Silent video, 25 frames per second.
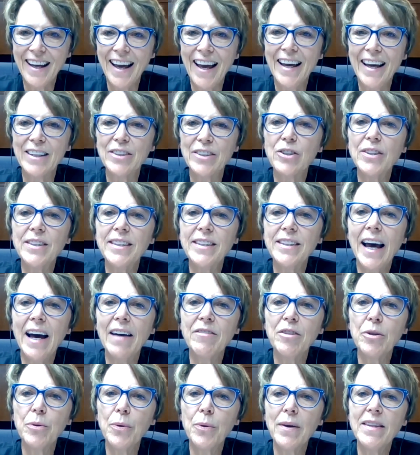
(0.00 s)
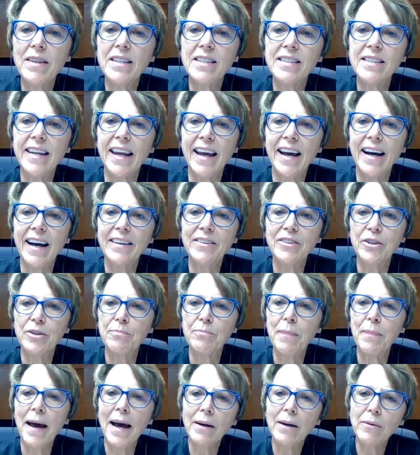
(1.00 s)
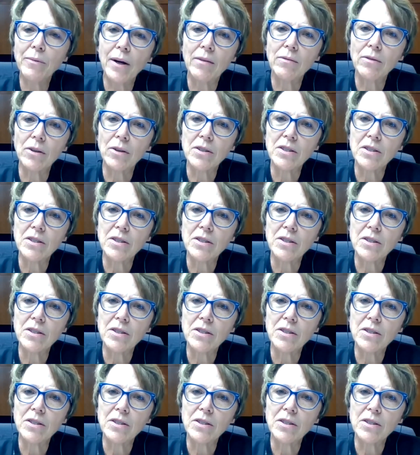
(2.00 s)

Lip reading: And good to have you with us, Dan. Your background